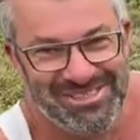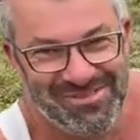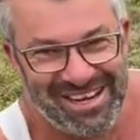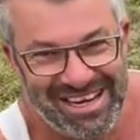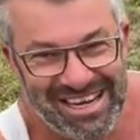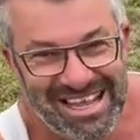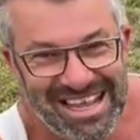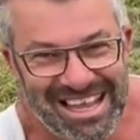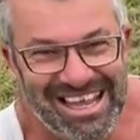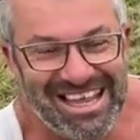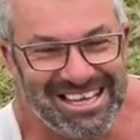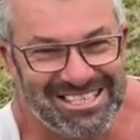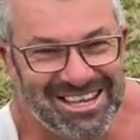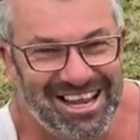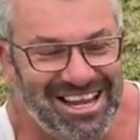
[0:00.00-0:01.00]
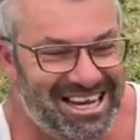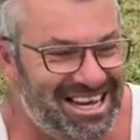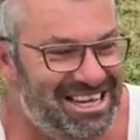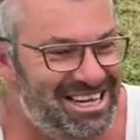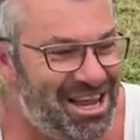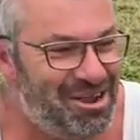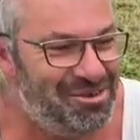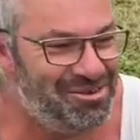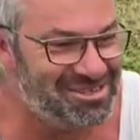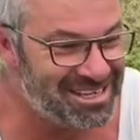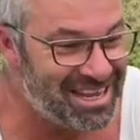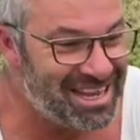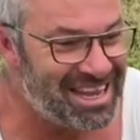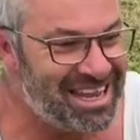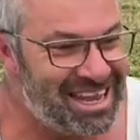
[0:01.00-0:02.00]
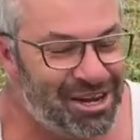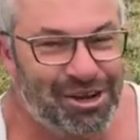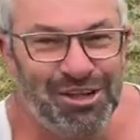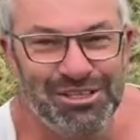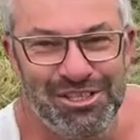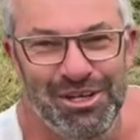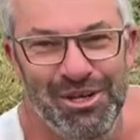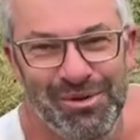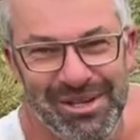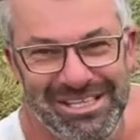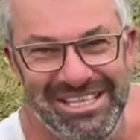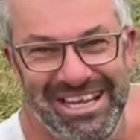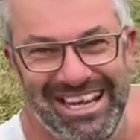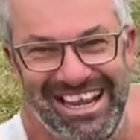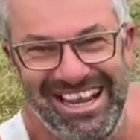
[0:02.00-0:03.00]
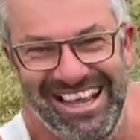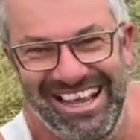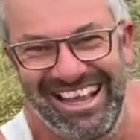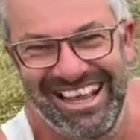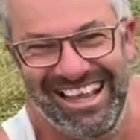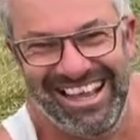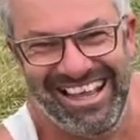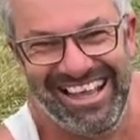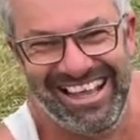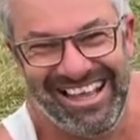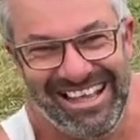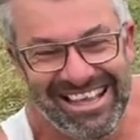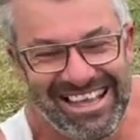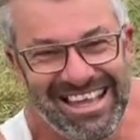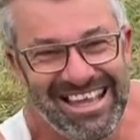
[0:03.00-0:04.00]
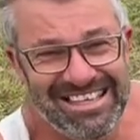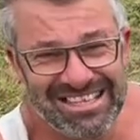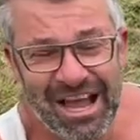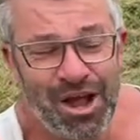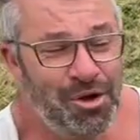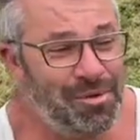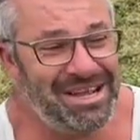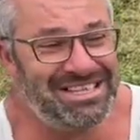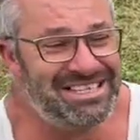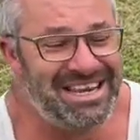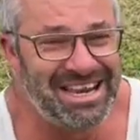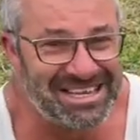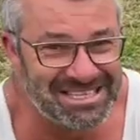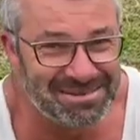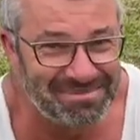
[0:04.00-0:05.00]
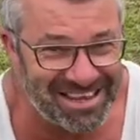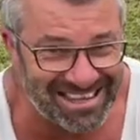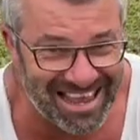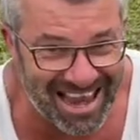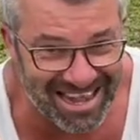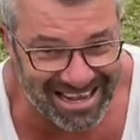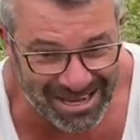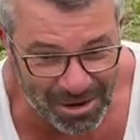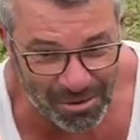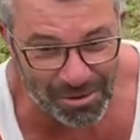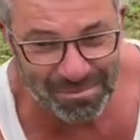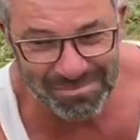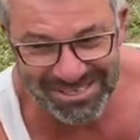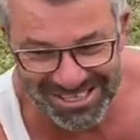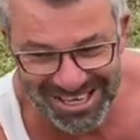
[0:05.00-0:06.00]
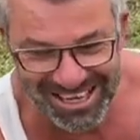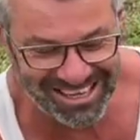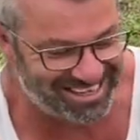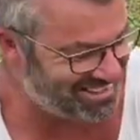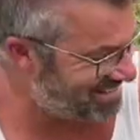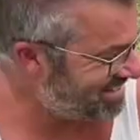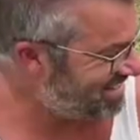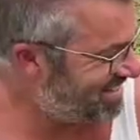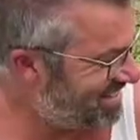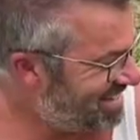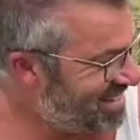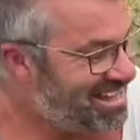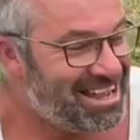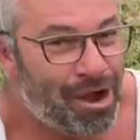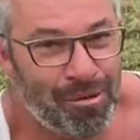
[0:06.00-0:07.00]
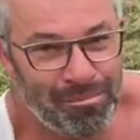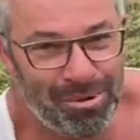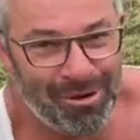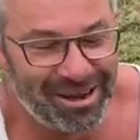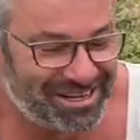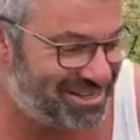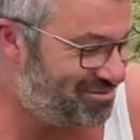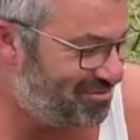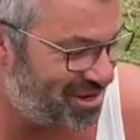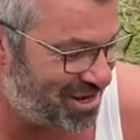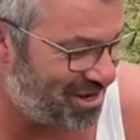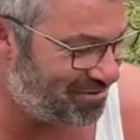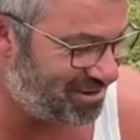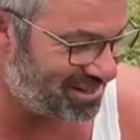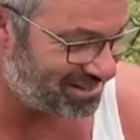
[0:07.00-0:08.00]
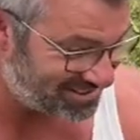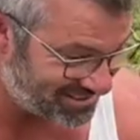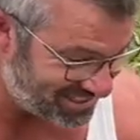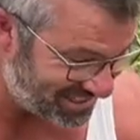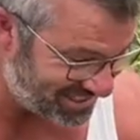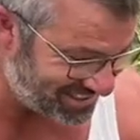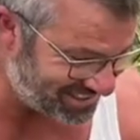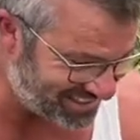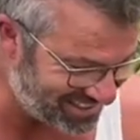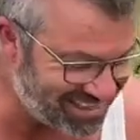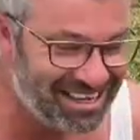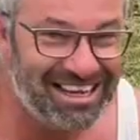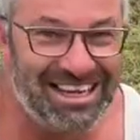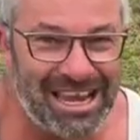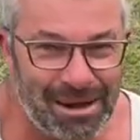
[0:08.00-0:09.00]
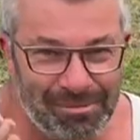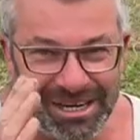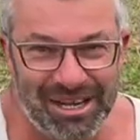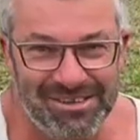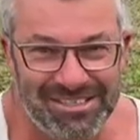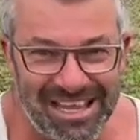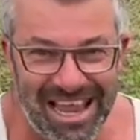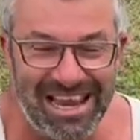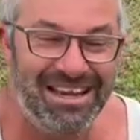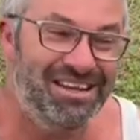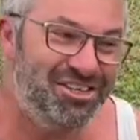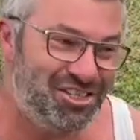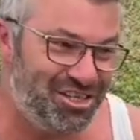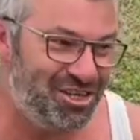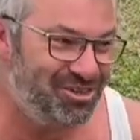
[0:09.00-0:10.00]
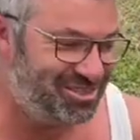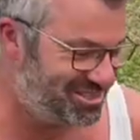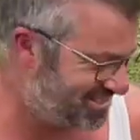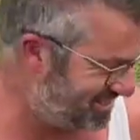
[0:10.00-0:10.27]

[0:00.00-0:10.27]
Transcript: me. It's like he knows continuity. He's like, oh, I sit next to my daddy. Oops. On point, run over. Camera goes down, snooze.